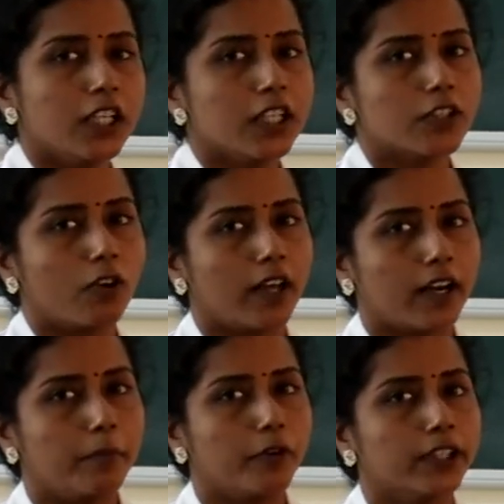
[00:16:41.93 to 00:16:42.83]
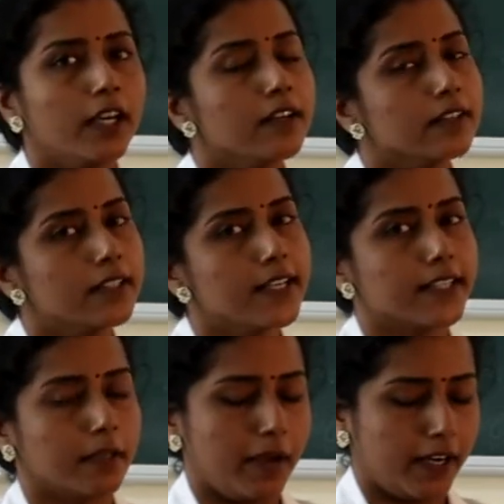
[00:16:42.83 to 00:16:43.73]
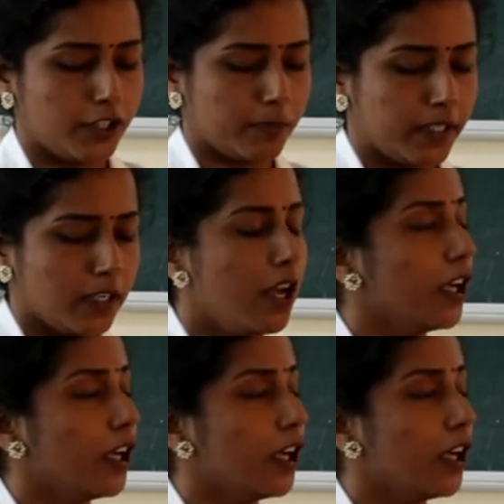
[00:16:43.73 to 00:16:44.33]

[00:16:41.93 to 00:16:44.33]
These all are about the nursing management.